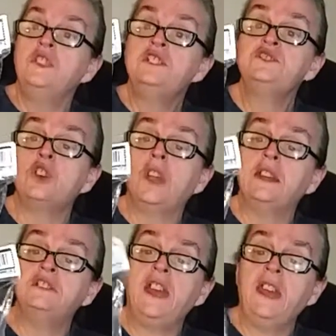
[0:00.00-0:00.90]
These are
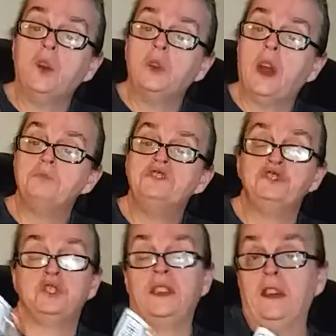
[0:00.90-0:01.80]
like takeout cups
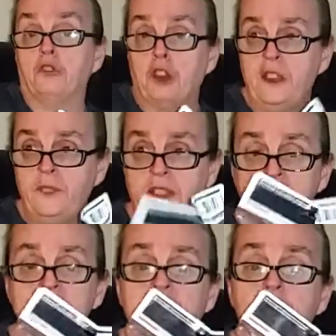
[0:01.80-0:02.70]
that you get gravy
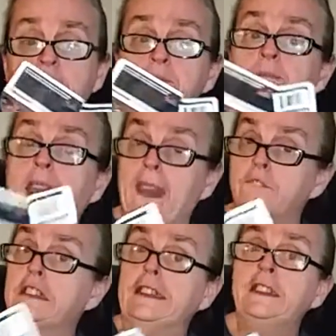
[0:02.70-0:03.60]
and stuff in. They
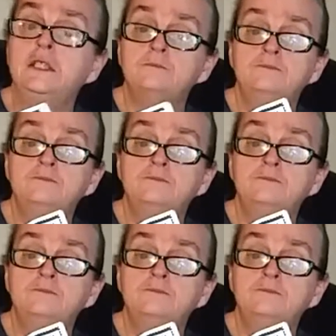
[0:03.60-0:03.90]
have a lid.